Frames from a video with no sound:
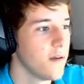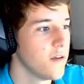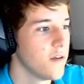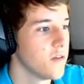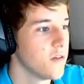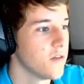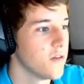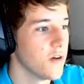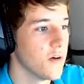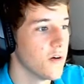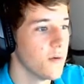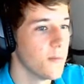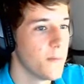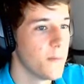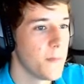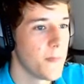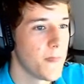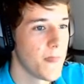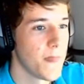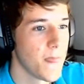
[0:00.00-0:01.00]
So,
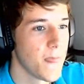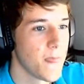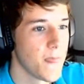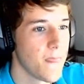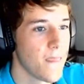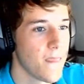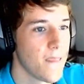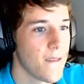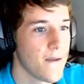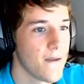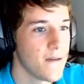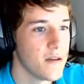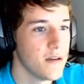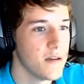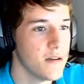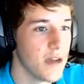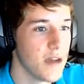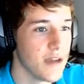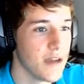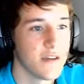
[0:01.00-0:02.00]

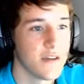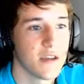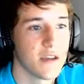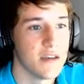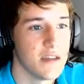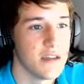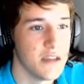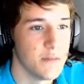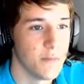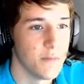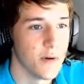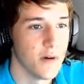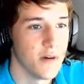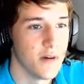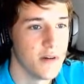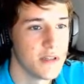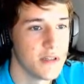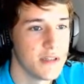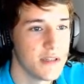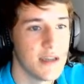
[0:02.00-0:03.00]
diving in deeper,
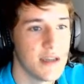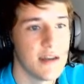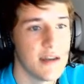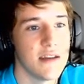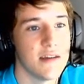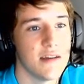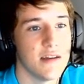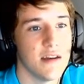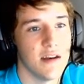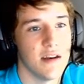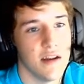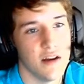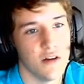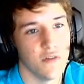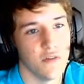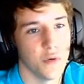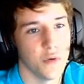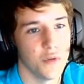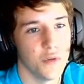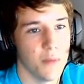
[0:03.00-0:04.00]
CNN did an
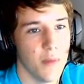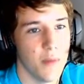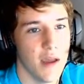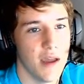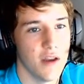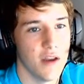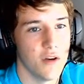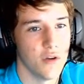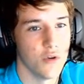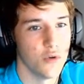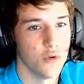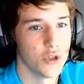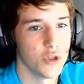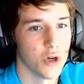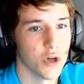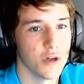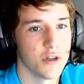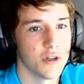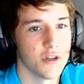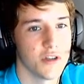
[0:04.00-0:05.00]
interview with the man who
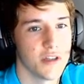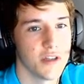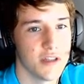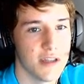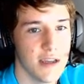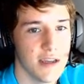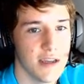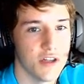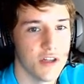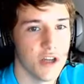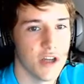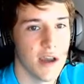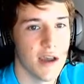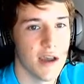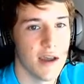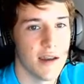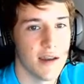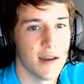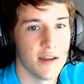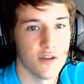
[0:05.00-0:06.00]
charged the stage
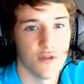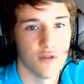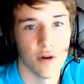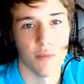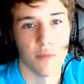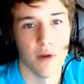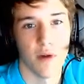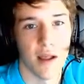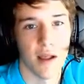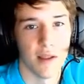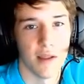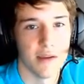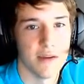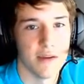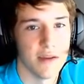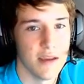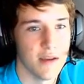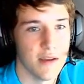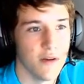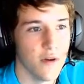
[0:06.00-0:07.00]
at a Trump rally in
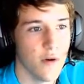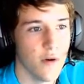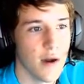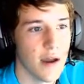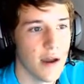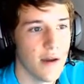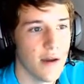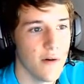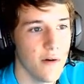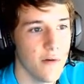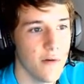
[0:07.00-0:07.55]
Dayton, Ohio.